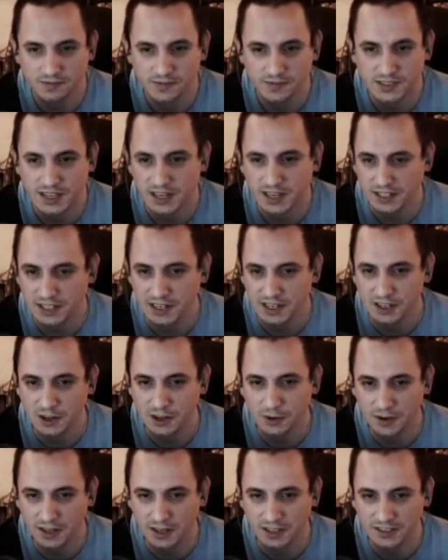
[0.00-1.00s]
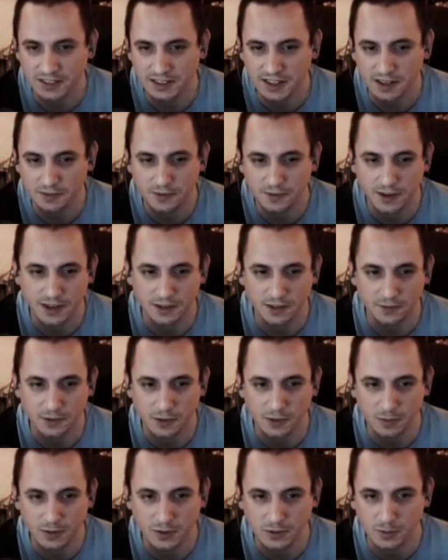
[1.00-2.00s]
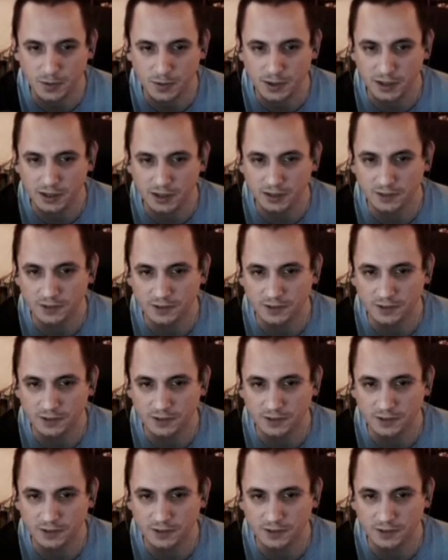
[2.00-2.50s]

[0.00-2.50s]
technique going into that fight for the most part.